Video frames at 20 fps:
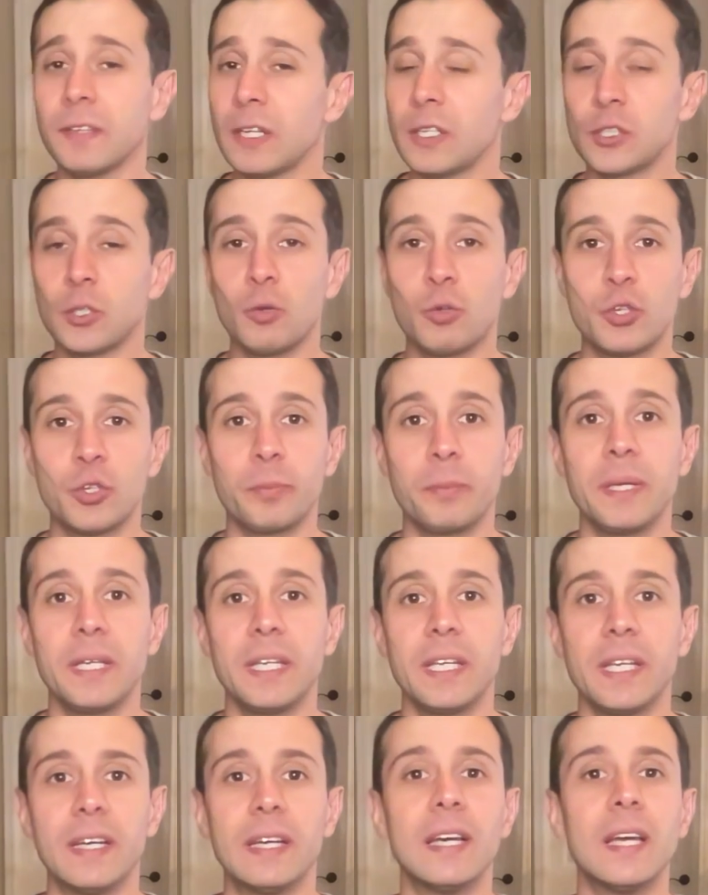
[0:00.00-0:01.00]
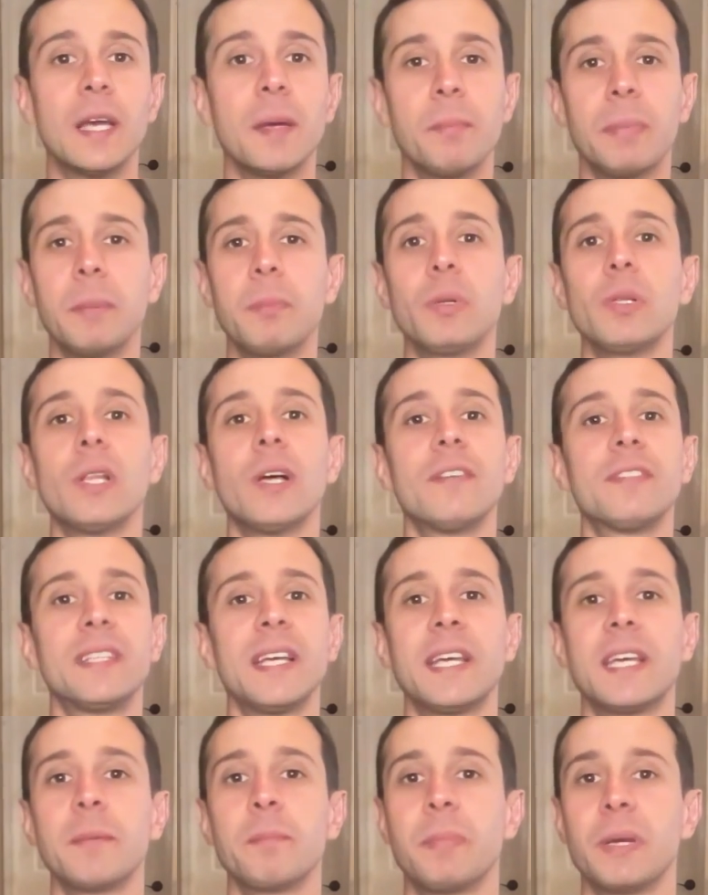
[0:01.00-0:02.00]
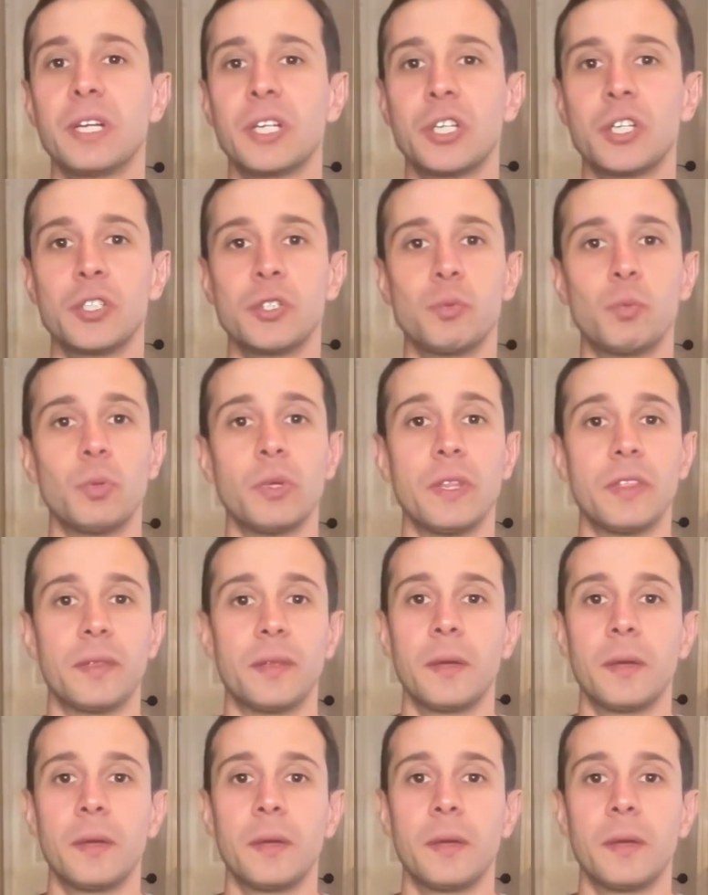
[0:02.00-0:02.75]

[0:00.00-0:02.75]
social media. People love taking pictures with